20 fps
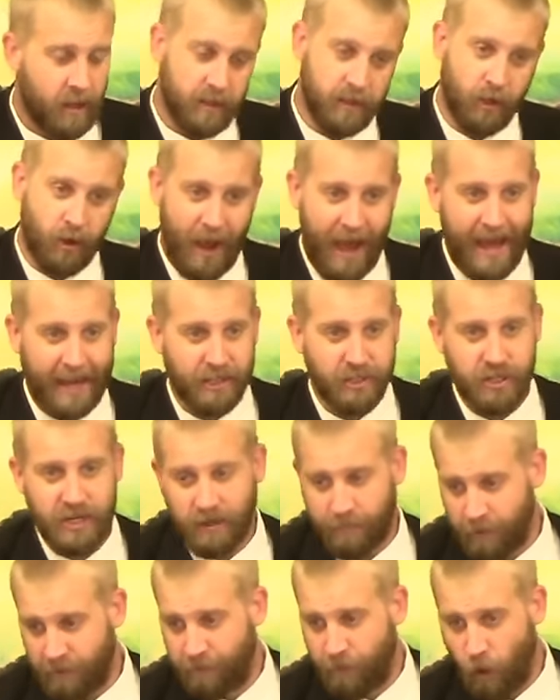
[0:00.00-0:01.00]
They're actually
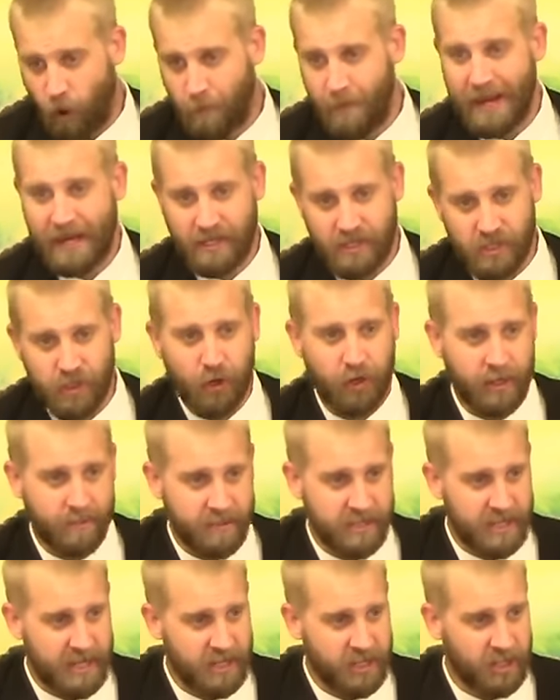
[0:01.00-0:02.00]
performing a
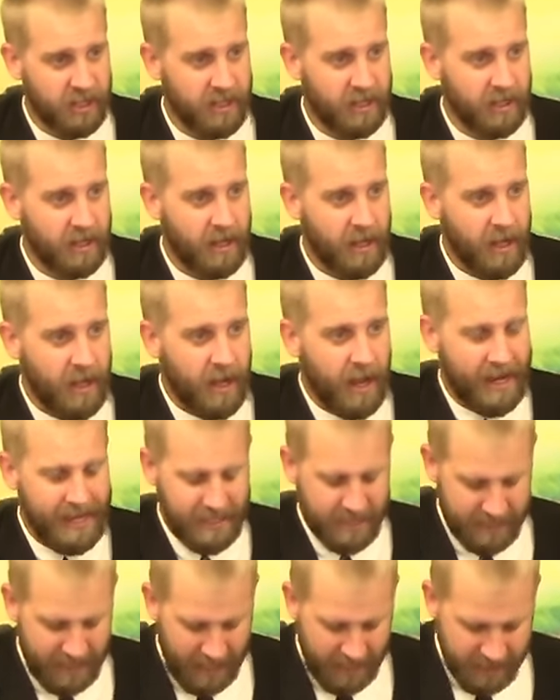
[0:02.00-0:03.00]
circumcision. And
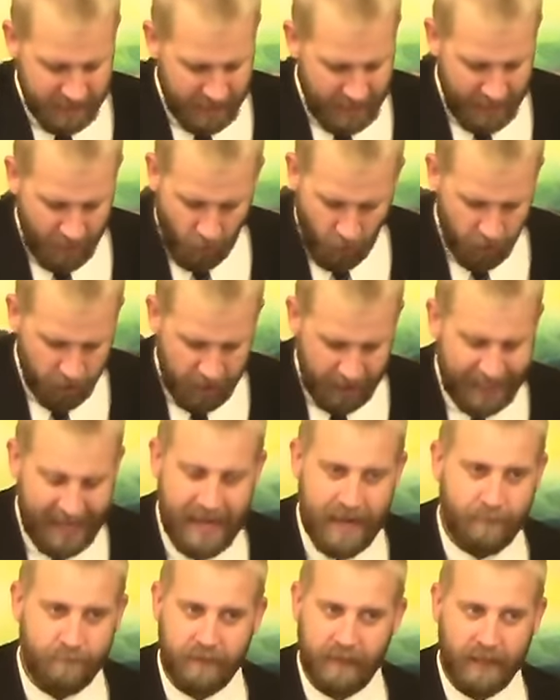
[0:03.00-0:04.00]
he says, in order to
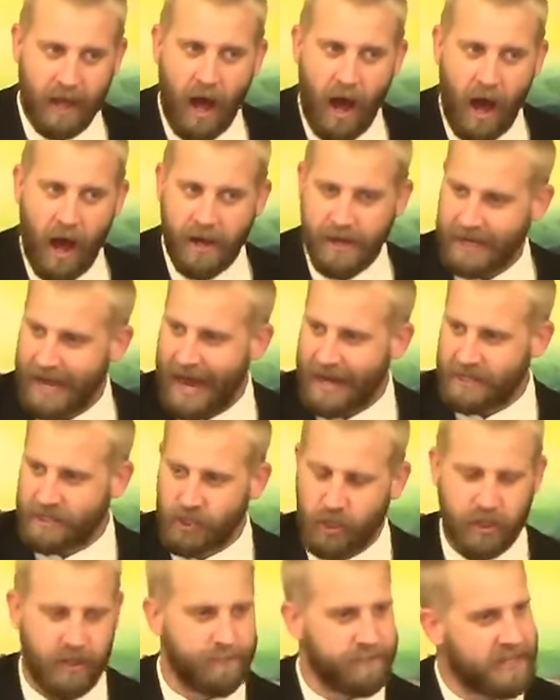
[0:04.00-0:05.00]
keep the law, you got to
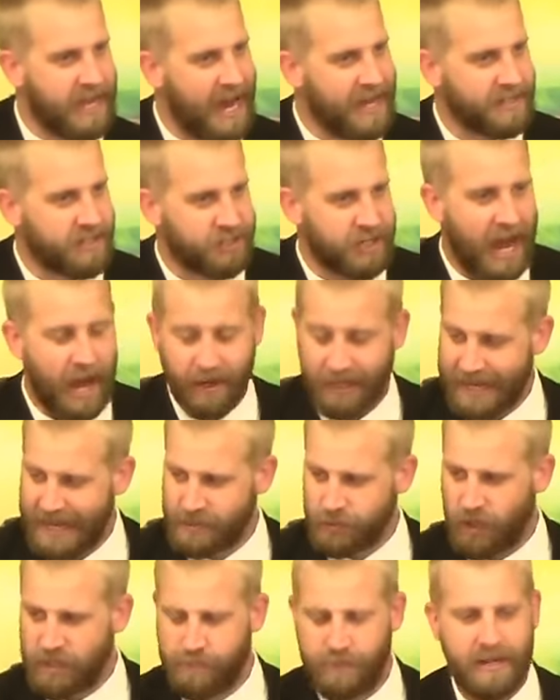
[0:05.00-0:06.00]
circumcise the child. And
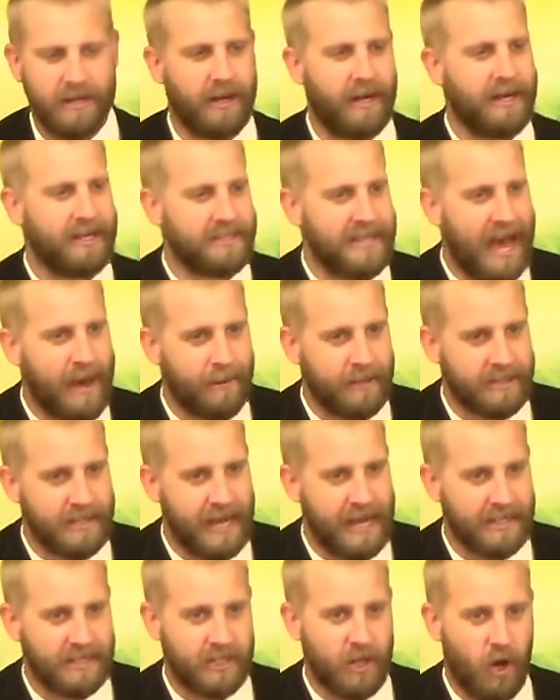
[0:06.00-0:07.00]
guess what's being done on the Sabbath
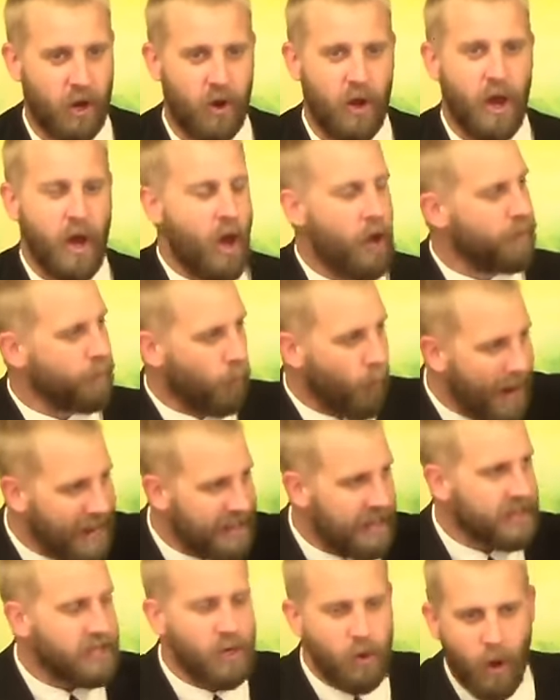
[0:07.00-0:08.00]
day? So the way
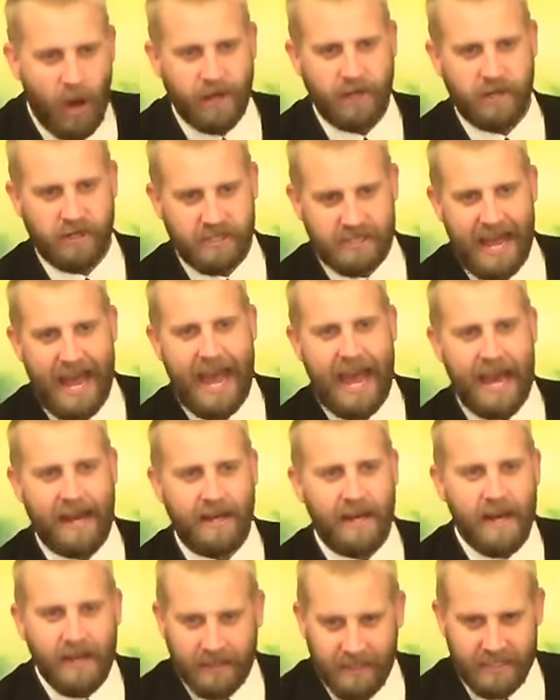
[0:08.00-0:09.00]
that you
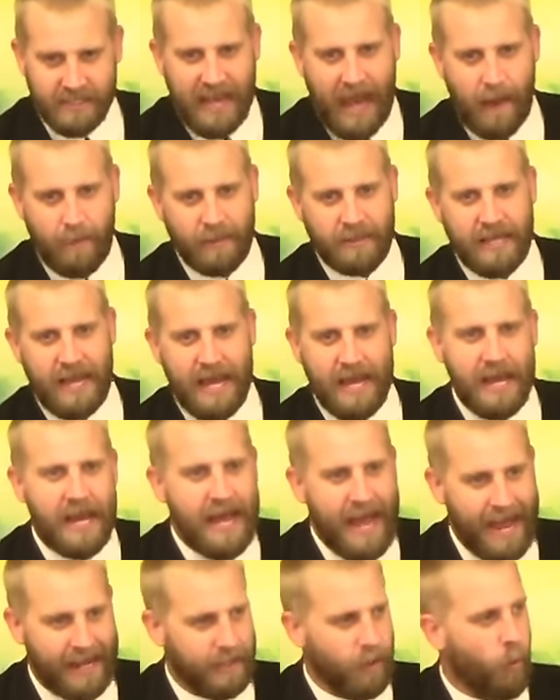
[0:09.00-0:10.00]
understand the Sabbath
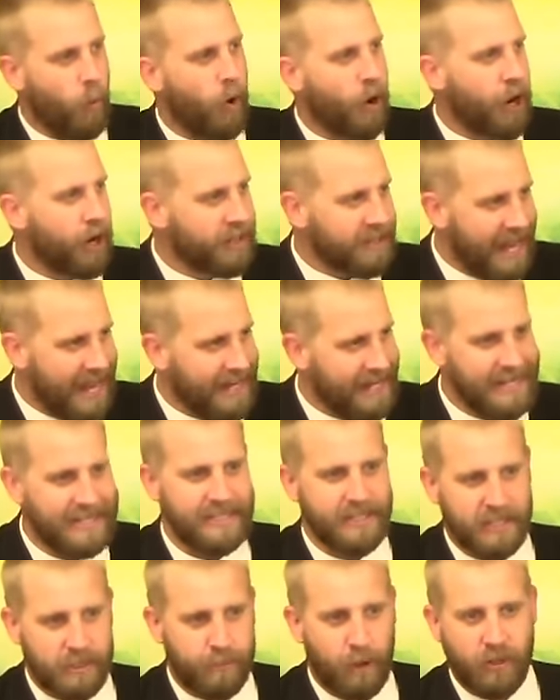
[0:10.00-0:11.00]
day and the work that
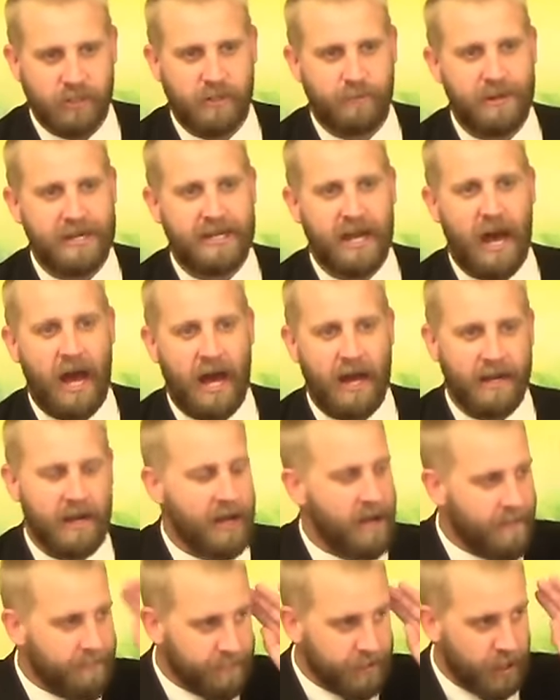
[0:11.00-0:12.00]
isn't supposed to be done,
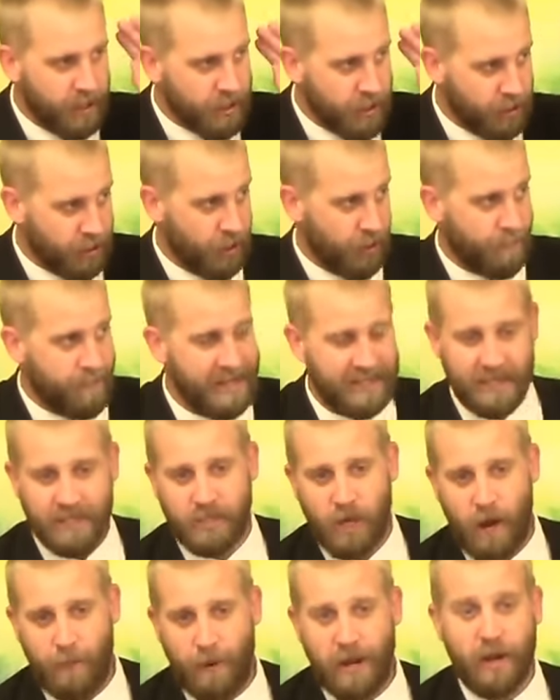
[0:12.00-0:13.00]
you, you, you're
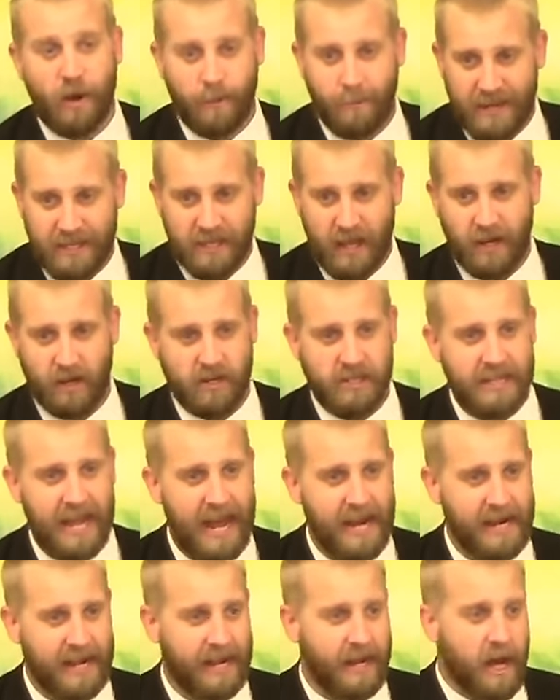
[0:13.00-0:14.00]
misinterpreting, you're
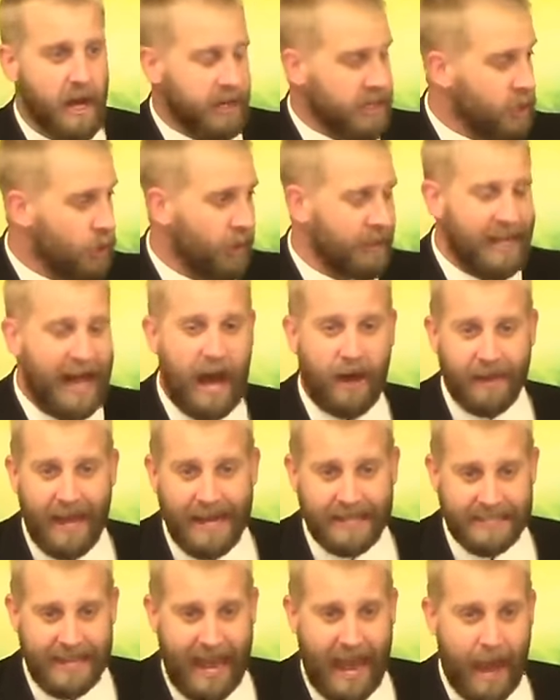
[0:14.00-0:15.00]
misunderstanding it. You allow
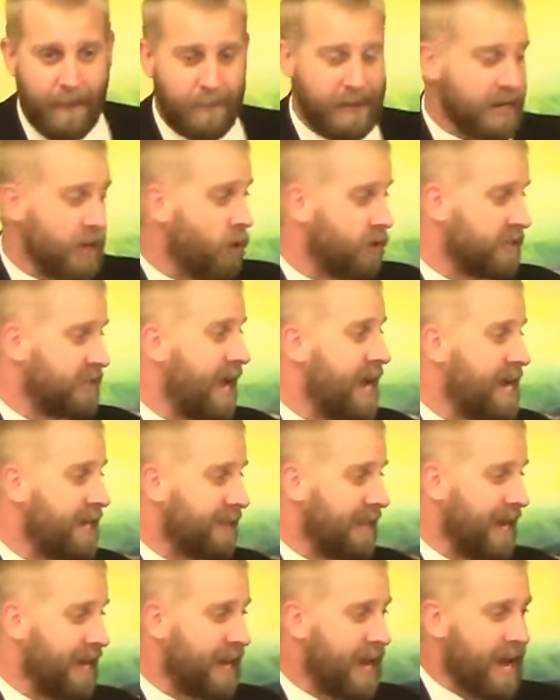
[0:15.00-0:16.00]
that to happen, you don't say
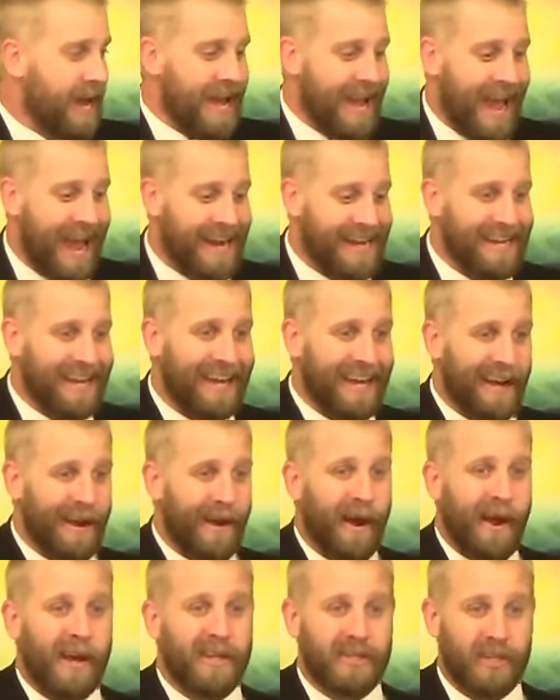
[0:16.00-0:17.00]
anything. And
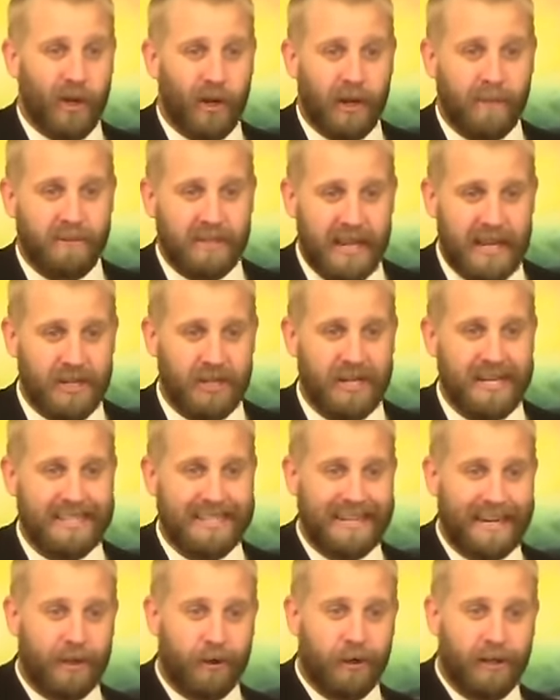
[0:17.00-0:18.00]
circumcision is
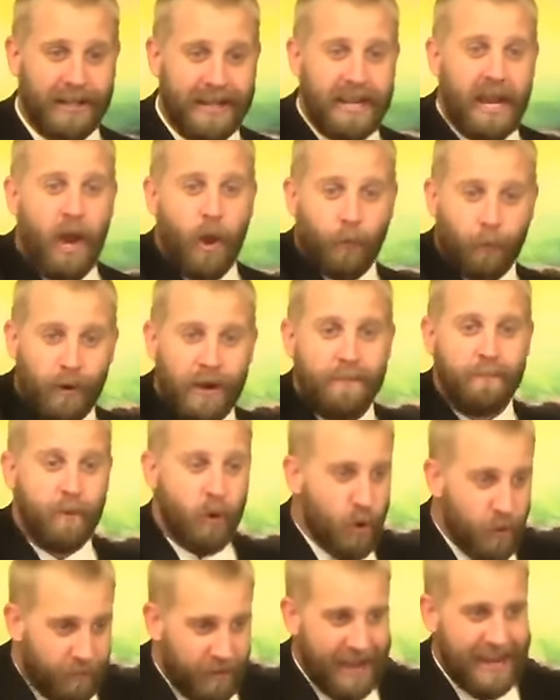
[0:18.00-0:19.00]
literally
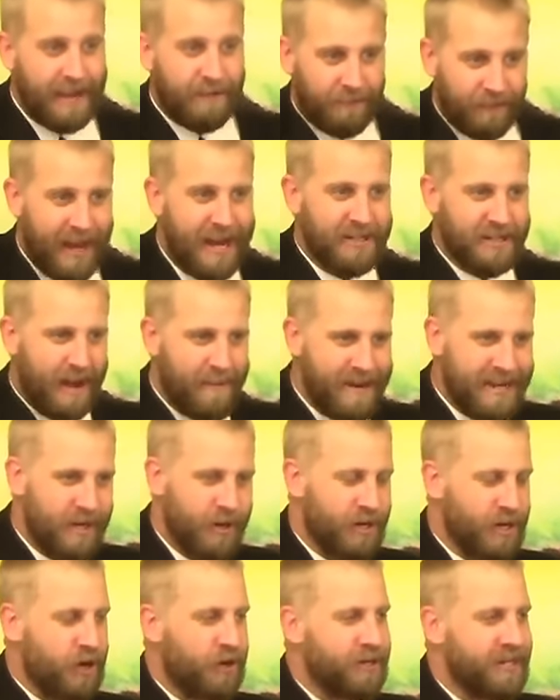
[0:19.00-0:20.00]
removing flesh. I mean,
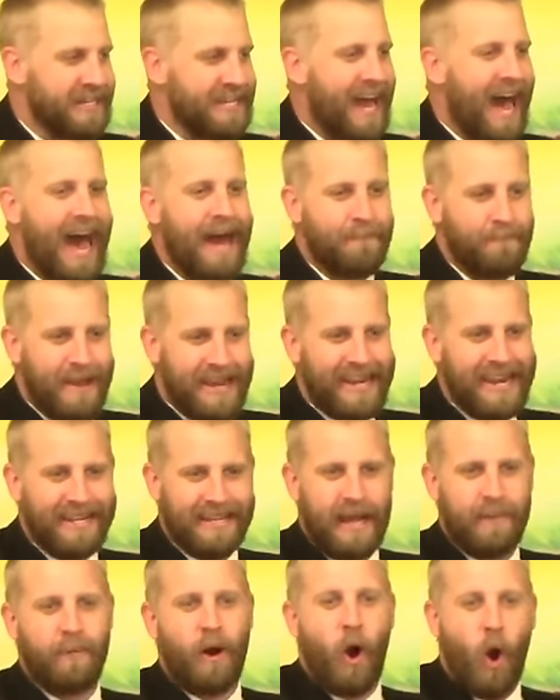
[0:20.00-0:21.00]
you're, you're not
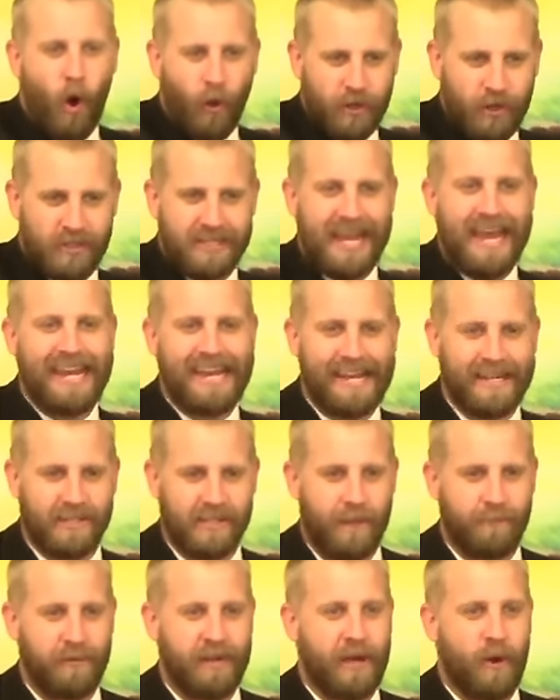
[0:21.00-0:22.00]
making them whole. You're taking
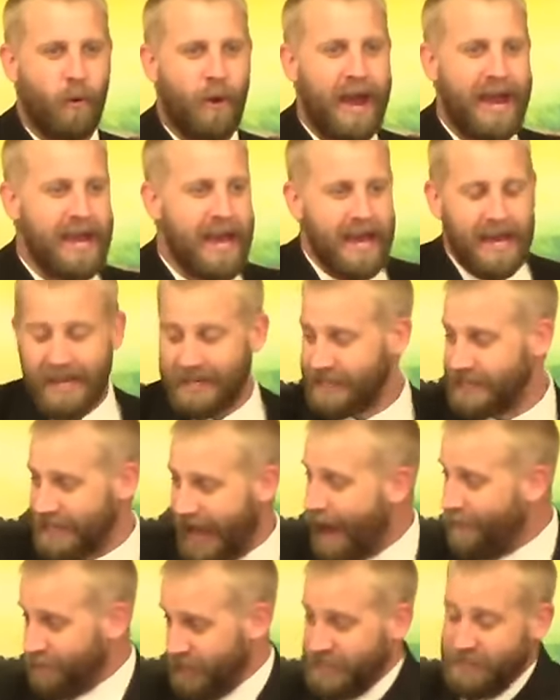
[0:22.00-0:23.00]
something away. He says,
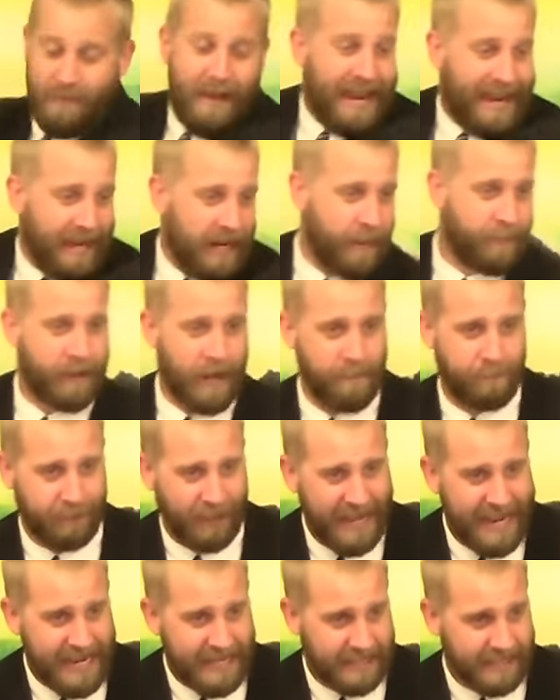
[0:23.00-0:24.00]
I'm just making them
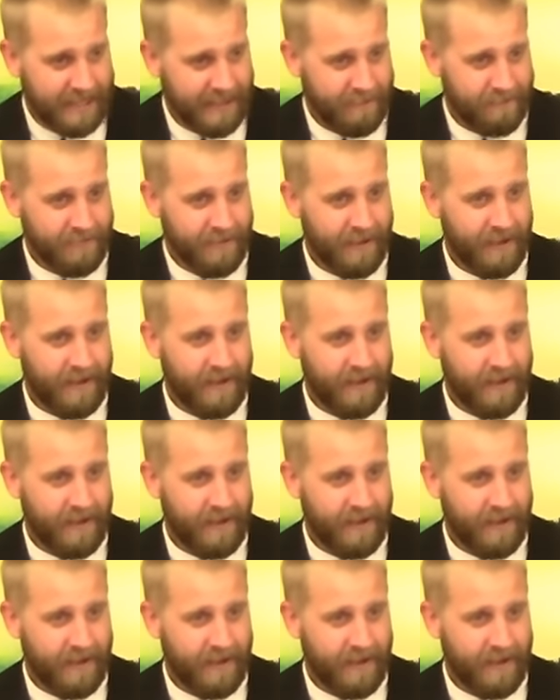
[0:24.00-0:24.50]
complete.